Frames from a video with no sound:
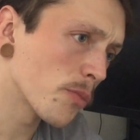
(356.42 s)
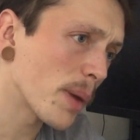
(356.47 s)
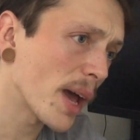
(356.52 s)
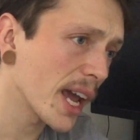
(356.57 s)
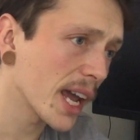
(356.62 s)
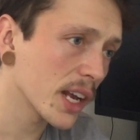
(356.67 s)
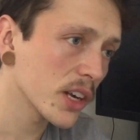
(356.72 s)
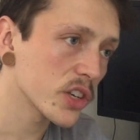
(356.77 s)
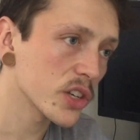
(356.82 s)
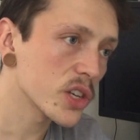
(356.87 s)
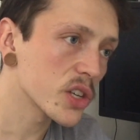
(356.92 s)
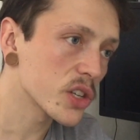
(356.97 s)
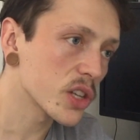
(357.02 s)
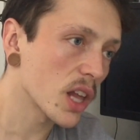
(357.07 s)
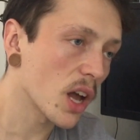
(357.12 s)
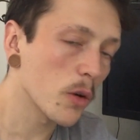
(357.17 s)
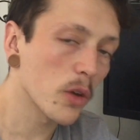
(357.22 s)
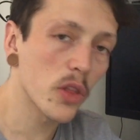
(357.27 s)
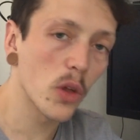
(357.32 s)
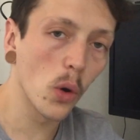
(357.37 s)
pages,
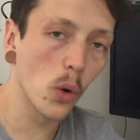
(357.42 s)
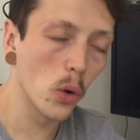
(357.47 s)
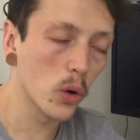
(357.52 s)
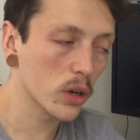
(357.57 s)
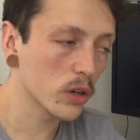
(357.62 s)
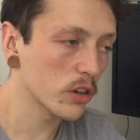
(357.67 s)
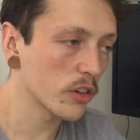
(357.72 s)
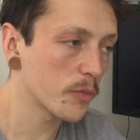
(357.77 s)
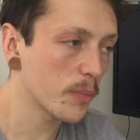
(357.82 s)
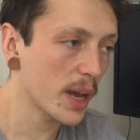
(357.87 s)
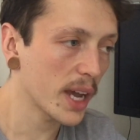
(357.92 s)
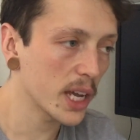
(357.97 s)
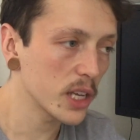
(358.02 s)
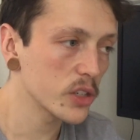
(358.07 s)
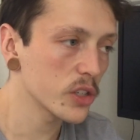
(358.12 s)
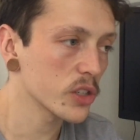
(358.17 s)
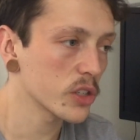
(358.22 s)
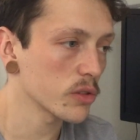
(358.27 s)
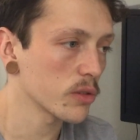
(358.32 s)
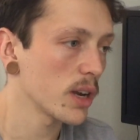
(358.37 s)
the order of
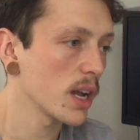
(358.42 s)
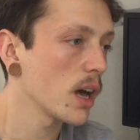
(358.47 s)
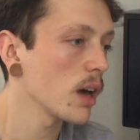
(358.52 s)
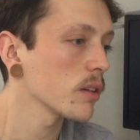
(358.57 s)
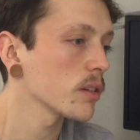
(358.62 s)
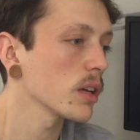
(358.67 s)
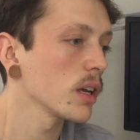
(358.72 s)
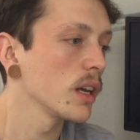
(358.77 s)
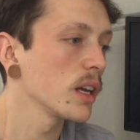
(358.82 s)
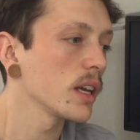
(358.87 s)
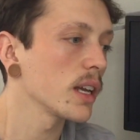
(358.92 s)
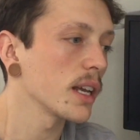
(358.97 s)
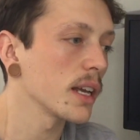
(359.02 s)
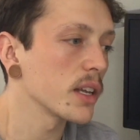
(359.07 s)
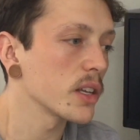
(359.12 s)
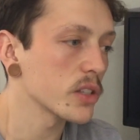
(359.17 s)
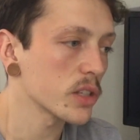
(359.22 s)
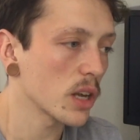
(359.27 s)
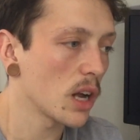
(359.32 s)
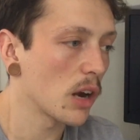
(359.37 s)
pages around
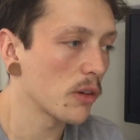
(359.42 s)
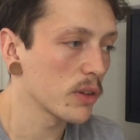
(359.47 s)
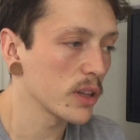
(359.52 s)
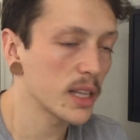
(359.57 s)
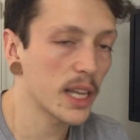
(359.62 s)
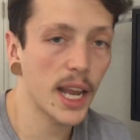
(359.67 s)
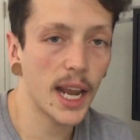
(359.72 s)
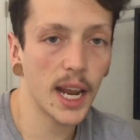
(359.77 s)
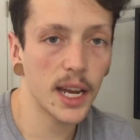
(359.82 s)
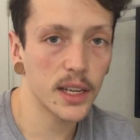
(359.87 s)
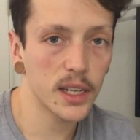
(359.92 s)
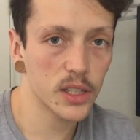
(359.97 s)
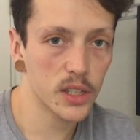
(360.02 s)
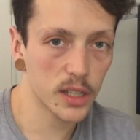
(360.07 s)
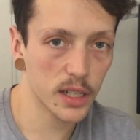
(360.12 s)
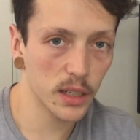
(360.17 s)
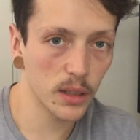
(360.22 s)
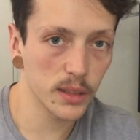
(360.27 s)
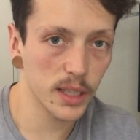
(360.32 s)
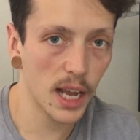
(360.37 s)
is a really handy
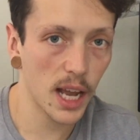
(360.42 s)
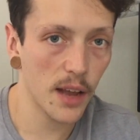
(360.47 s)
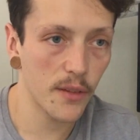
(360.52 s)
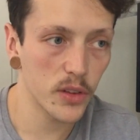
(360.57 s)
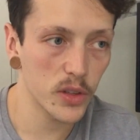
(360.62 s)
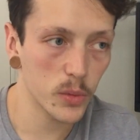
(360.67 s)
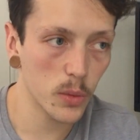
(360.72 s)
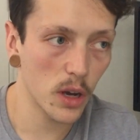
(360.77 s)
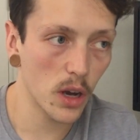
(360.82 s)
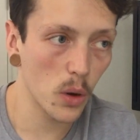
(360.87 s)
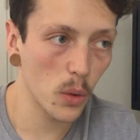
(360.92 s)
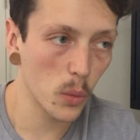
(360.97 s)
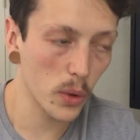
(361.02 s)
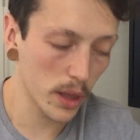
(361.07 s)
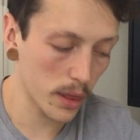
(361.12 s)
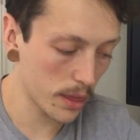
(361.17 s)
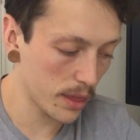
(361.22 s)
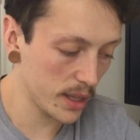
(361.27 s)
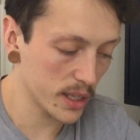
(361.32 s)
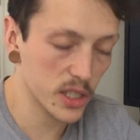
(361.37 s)
skill to have as well
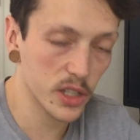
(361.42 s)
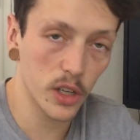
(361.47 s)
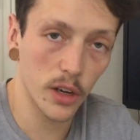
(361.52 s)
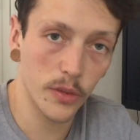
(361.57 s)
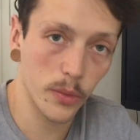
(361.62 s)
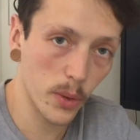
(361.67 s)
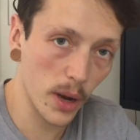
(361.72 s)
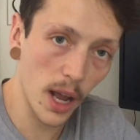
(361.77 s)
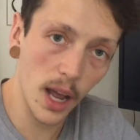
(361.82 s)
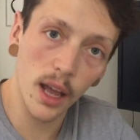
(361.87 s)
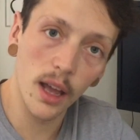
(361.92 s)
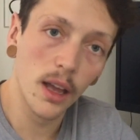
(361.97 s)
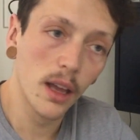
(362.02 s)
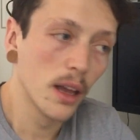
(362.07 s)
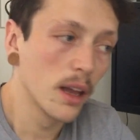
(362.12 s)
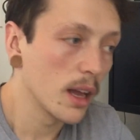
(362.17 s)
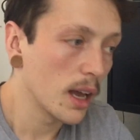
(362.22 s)
with this software.